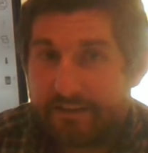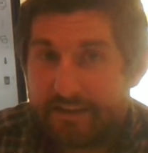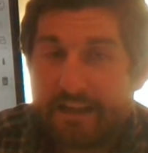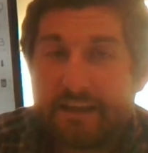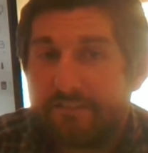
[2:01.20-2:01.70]

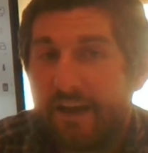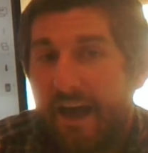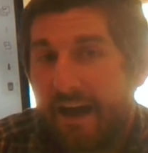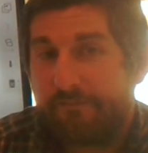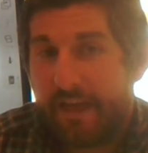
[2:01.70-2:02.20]
need to
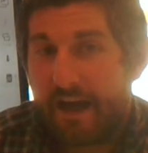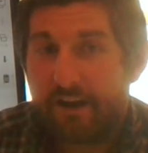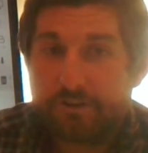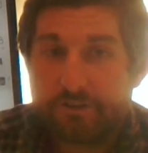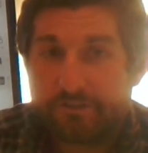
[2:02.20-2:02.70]
have that
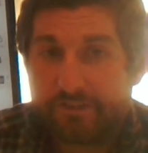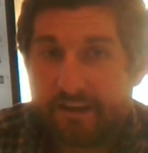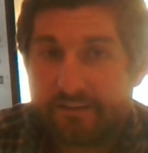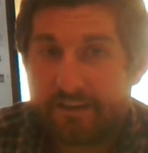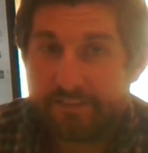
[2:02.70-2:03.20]

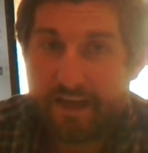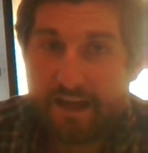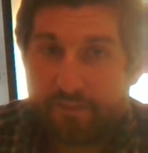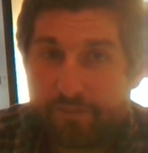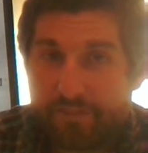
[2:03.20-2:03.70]
understanding
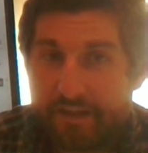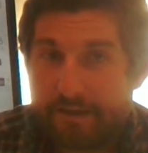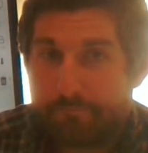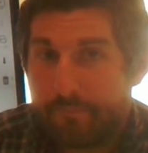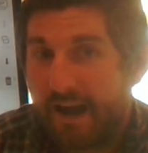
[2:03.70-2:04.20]
that
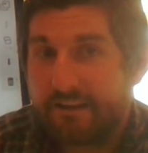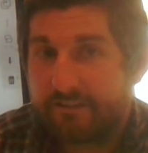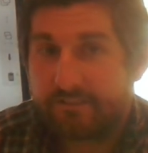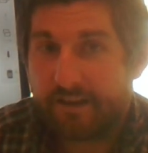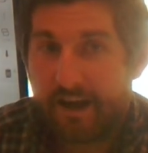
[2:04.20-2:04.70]
the
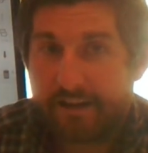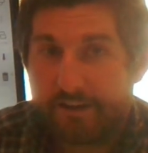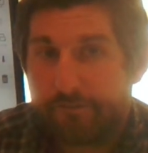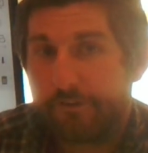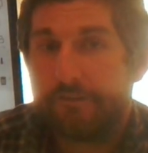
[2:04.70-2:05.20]
minus sign
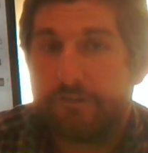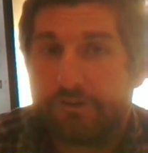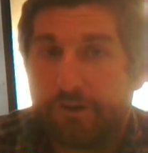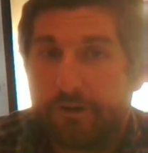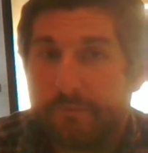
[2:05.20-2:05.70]
in front of a
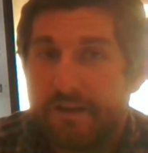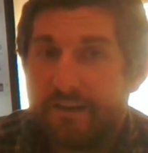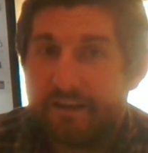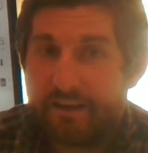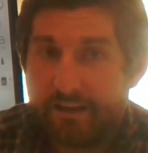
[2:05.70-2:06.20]
term
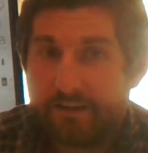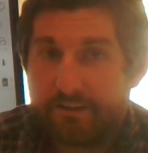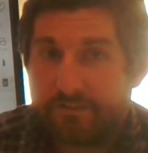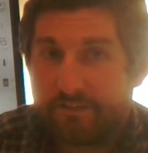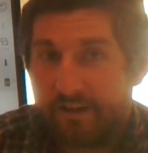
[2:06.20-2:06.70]

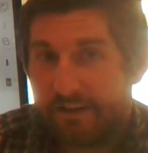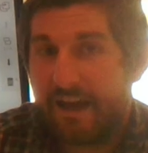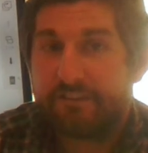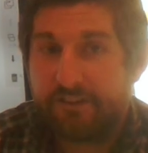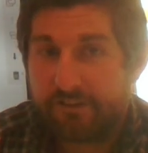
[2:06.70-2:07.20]
is
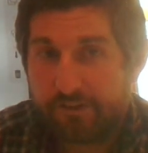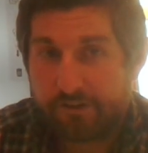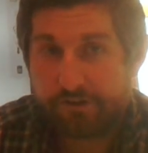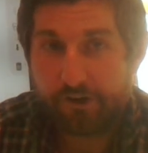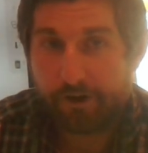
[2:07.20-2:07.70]
connected to the
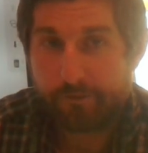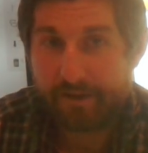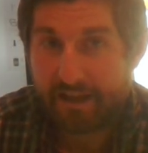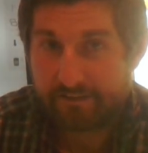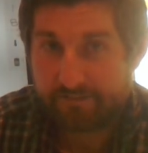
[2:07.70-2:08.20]
term
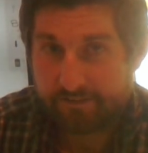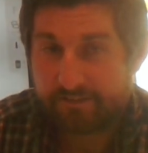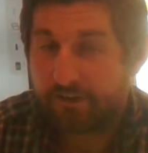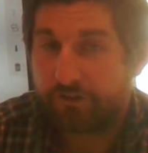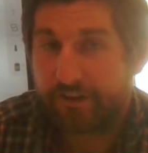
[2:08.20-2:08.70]
and is
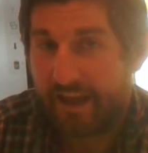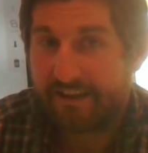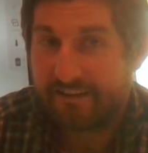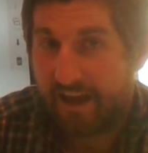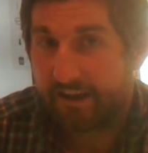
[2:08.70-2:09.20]
essentially
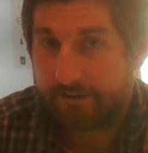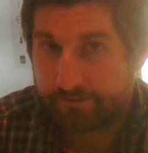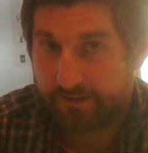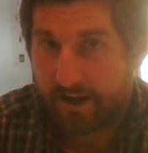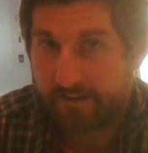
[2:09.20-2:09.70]
a negative
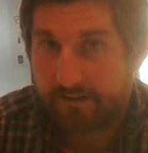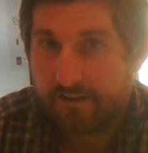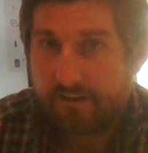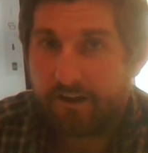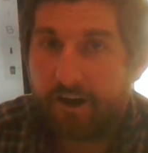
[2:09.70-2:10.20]

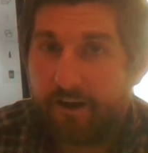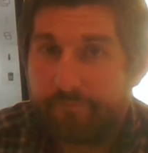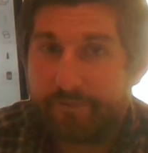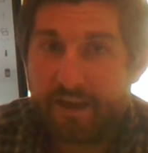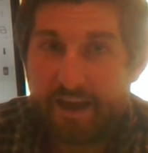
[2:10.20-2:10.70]

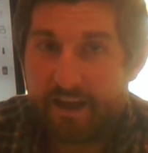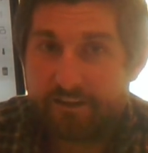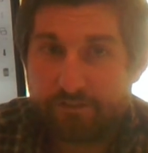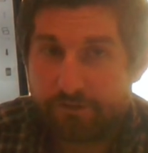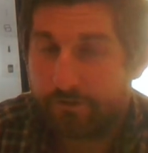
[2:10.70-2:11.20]
sign.
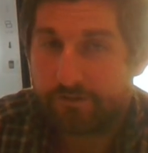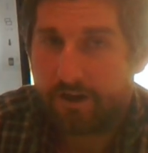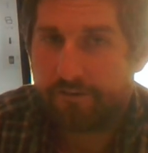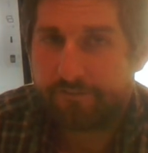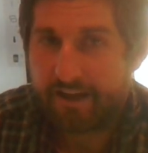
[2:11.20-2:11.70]
And students
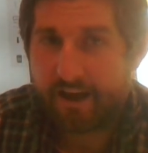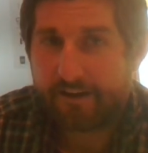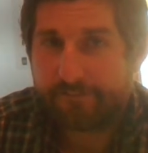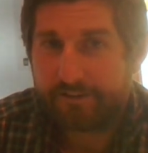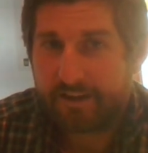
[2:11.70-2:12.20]
often
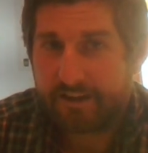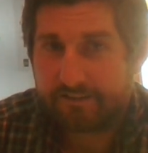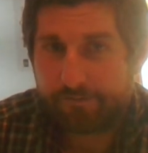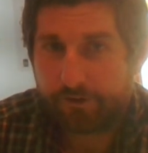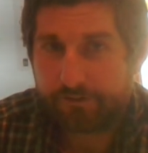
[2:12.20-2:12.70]
have a
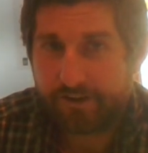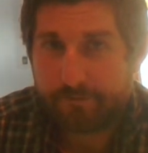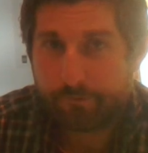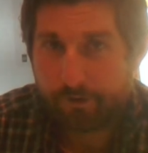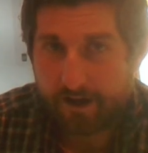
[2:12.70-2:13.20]
difficult
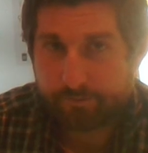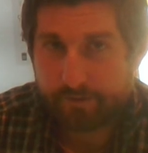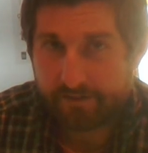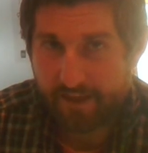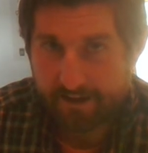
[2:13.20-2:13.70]
time
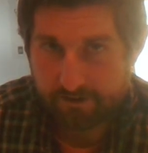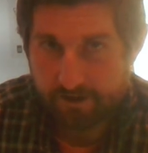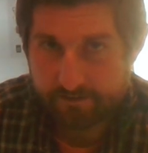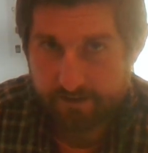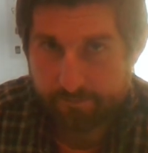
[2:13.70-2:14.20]
grasping that
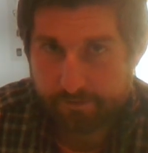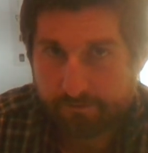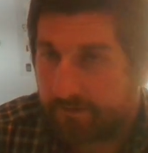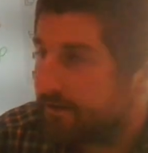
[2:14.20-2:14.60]
concept.